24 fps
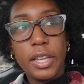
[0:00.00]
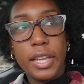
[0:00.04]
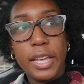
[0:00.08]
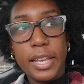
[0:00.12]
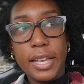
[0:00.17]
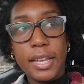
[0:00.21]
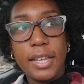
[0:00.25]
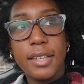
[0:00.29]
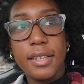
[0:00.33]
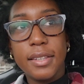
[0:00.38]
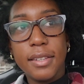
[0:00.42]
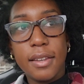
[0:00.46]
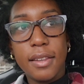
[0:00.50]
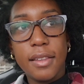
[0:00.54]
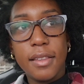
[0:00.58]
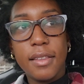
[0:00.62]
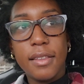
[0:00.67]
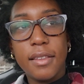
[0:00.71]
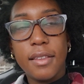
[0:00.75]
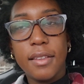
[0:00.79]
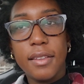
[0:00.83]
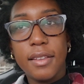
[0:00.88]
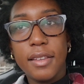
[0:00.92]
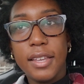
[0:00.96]
in,
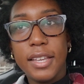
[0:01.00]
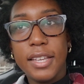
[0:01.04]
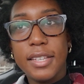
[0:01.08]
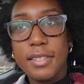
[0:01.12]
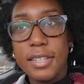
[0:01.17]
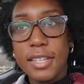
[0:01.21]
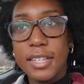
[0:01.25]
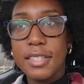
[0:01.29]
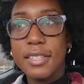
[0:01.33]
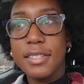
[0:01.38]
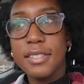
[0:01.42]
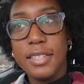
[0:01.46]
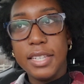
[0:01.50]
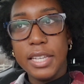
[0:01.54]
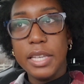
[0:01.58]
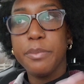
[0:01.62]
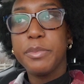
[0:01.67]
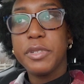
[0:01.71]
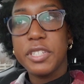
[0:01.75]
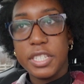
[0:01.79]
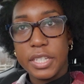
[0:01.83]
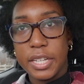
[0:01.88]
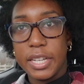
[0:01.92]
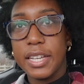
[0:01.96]
he's in
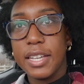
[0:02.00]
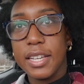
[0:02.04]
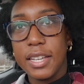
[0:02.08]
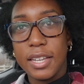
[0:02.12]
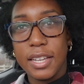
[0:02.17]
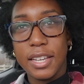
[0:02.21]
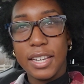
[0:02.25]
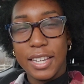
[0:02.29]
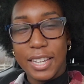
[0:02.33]
deep shit